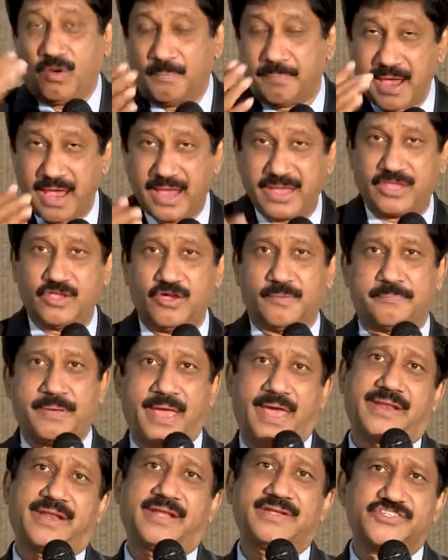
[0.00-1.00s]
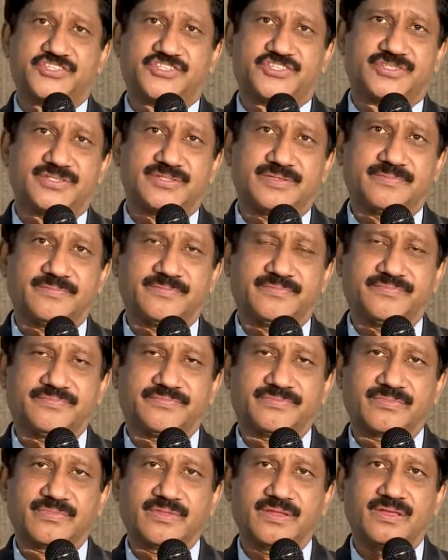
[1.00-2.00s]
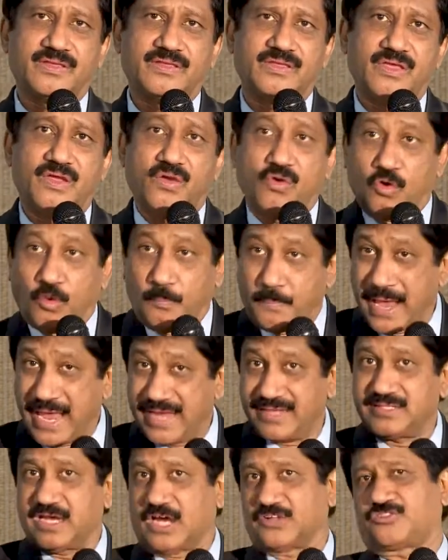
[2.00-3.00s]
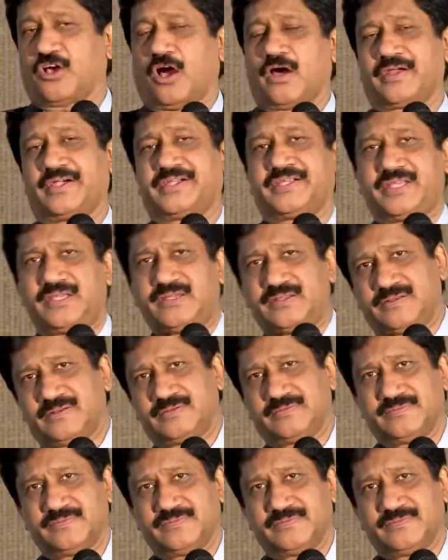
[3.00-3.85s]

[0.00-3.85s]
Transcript: obeying your parents, obeying the authority,